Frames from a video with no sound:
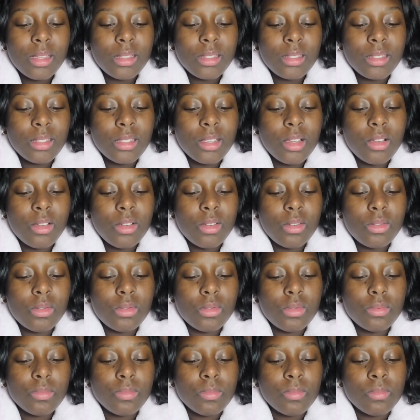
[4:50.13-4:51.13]

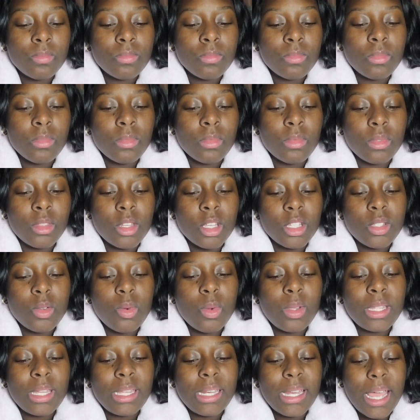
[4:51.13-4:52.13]
So the
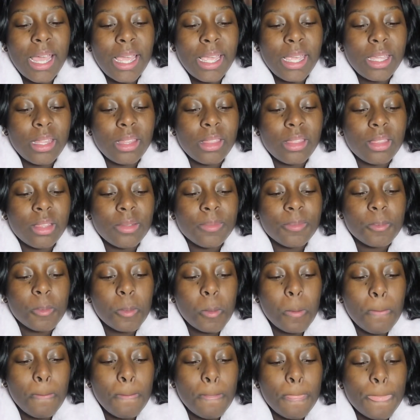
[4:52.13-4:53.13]
29th,
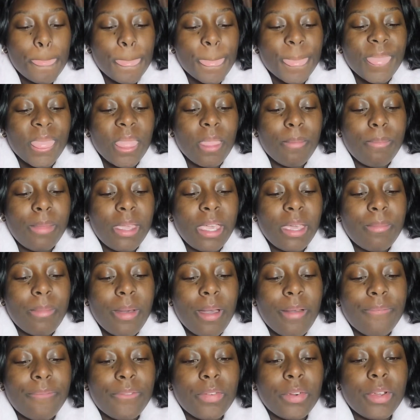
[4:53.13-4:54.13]
me and
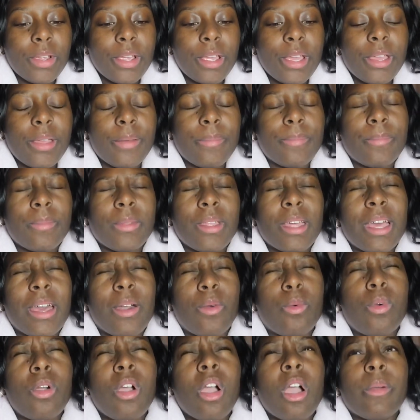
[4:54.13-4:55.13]
my friend,
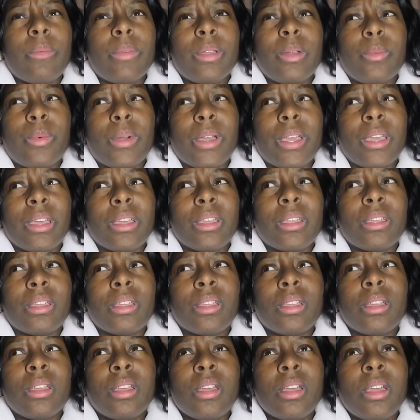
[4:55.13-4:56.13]
where we
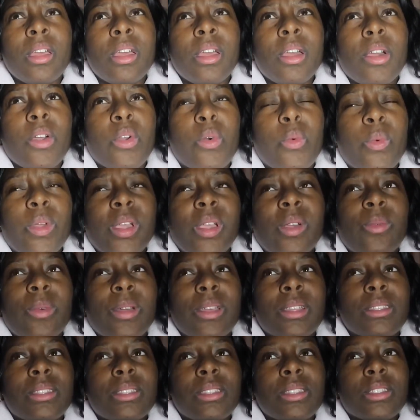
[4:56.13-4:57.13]

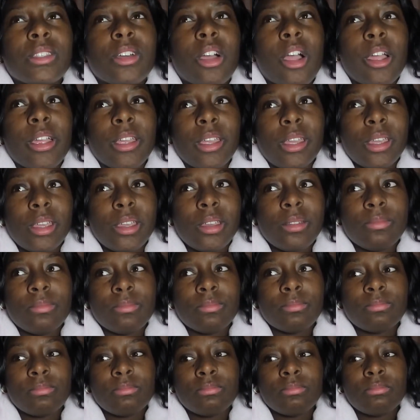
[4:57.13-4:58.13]
went to Target,
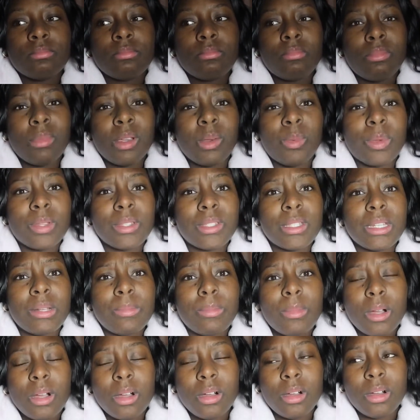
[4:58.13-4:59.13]
we went to the
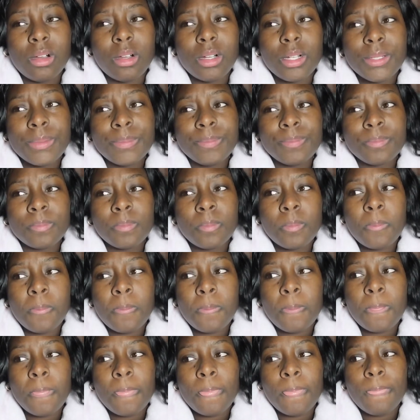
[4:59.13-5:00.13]
mall,
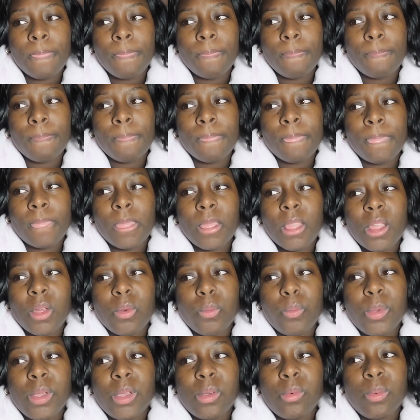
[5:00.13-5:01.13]

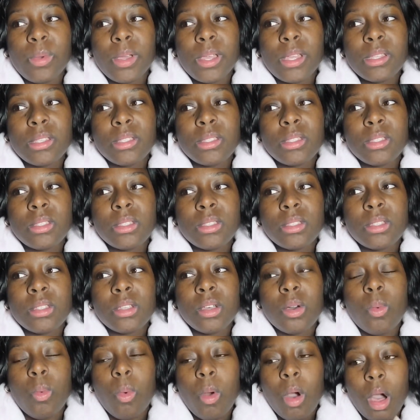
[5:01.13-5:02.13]
we went
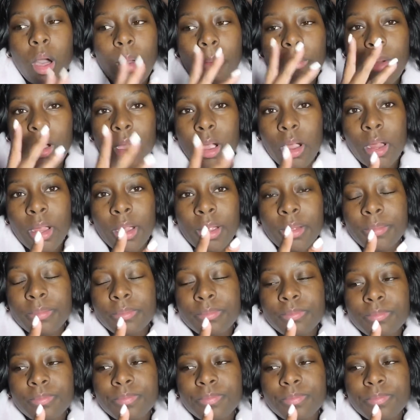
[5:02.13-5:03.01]
to Walmart.